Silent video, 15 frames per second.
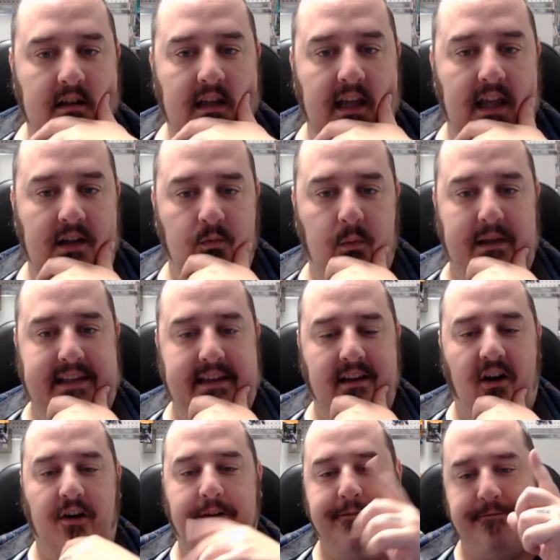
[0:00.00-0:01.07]
And we
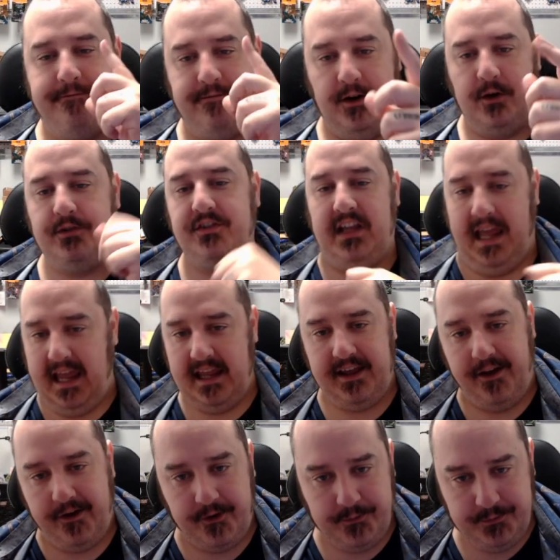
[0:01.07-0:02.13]
get our first
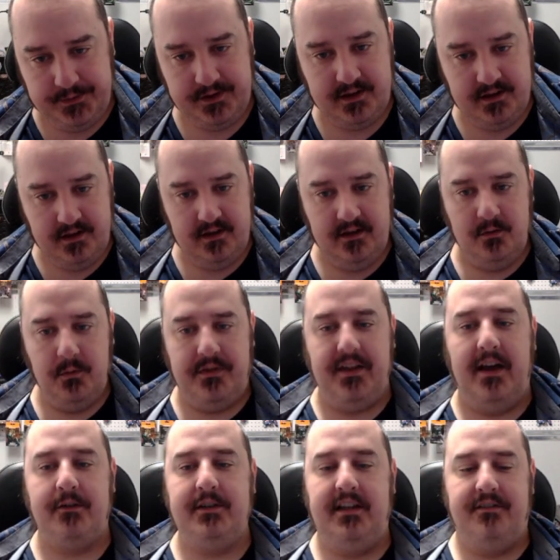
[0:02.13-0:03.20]
KO
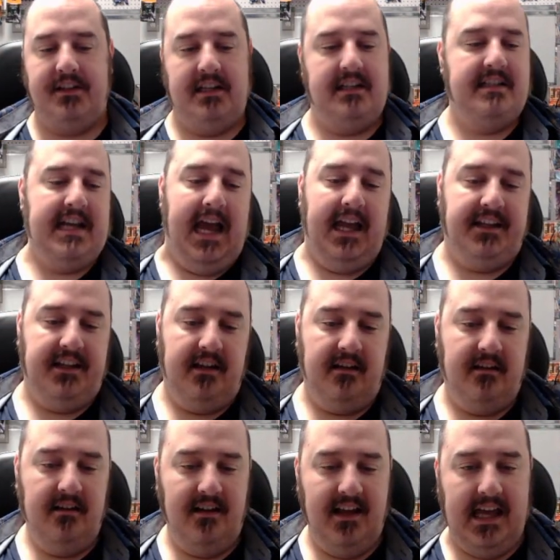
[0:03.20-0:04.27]
without even
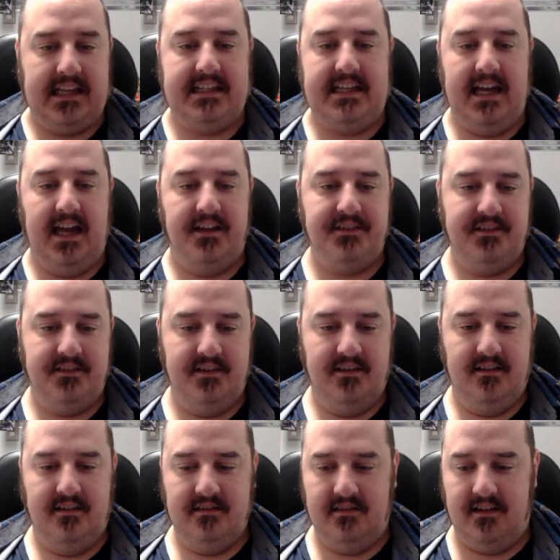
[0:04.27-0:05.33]
attacking. Heck yes.
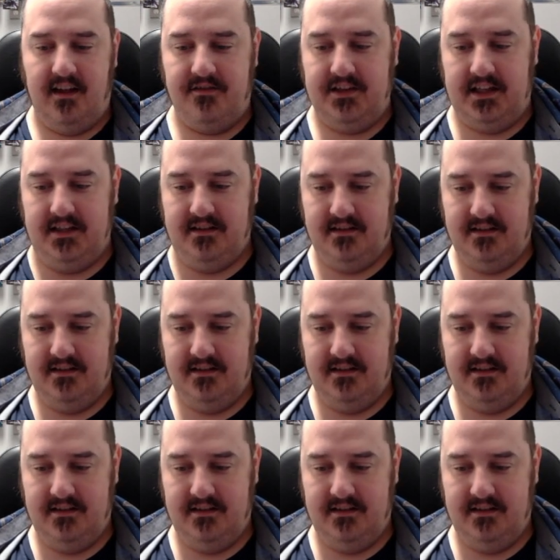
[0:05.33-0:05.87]
Love it.